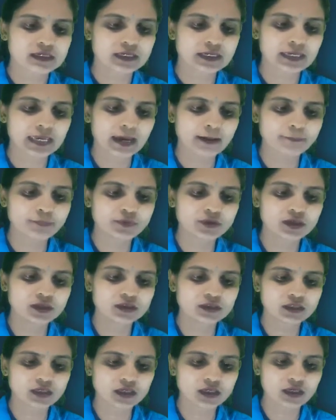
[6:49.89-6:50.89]

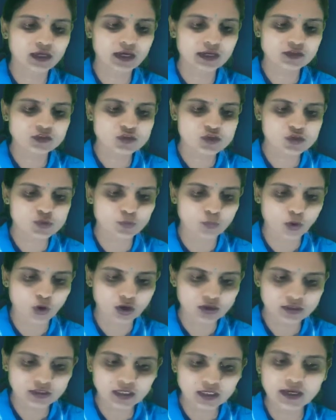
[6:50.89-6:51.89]
capital T and small
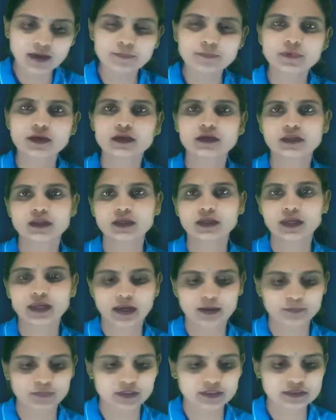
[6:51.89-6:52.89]
t I am getting
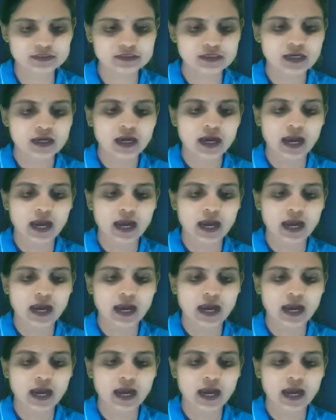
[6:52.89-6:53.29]
gametes,